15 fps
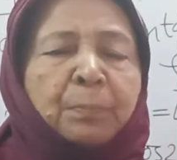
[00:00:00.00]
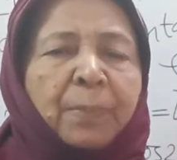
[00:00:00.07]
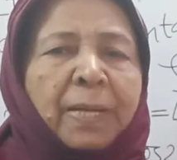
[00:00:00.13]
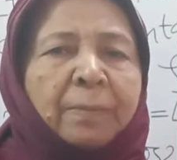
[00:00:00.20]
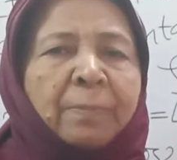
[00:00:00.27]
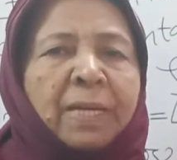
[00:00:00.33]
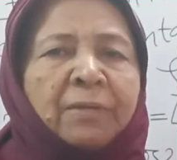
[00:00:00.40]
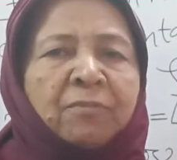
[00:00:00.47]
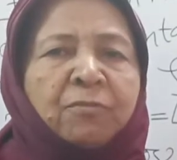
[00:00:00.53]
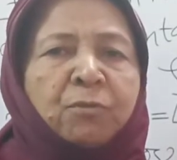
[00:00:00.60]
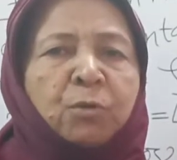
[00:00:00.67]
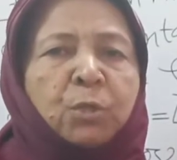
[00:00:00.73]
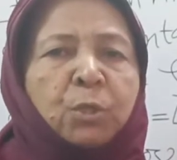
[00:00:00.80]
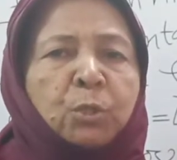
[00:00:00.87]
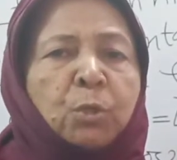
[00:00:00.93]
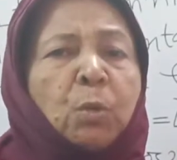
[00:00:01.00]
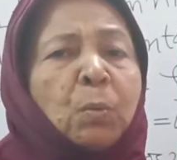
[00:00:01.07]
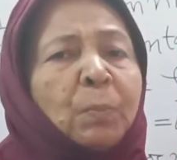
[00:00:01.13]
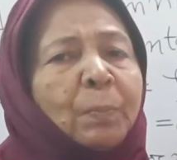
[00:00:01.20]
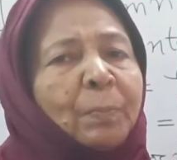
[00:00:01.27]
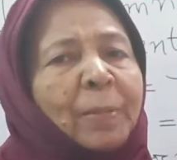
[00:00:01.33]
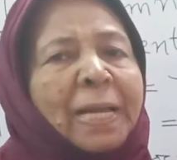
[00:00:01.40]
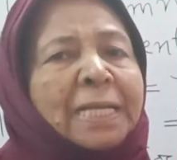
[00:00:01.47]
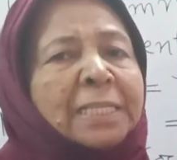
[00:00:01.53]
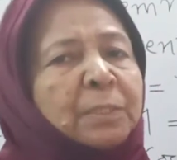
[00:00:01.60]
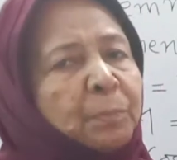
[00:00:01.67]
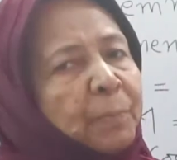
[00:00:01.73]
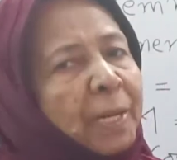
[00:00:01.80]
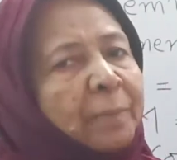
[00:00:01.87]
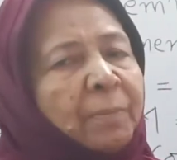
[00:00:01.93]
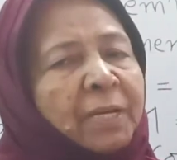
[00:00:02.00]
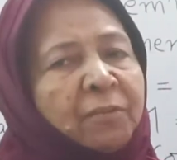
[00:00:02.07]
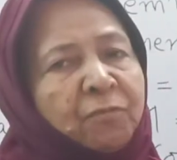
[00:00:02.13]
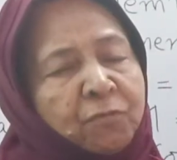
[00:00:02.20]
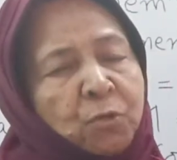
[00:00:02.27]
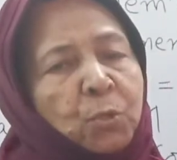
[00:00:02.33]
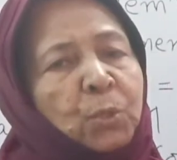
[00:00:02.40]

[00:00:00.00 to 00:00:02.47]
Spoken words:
pi by 4 to plus pi by 4.